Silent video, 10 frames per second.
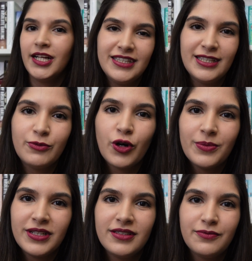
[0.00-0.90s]
in the
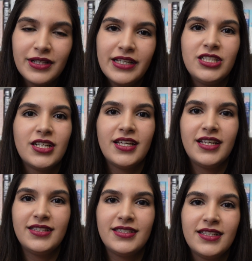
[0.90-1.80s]
Mormon religion
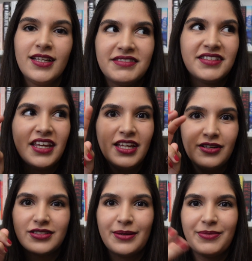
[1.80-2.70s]
it's a sin
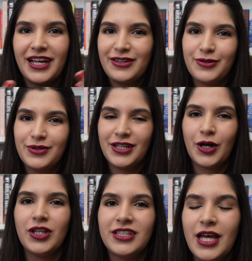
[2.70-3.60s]
or something, I don't know what they
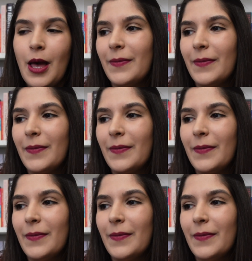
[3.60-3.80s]
call it,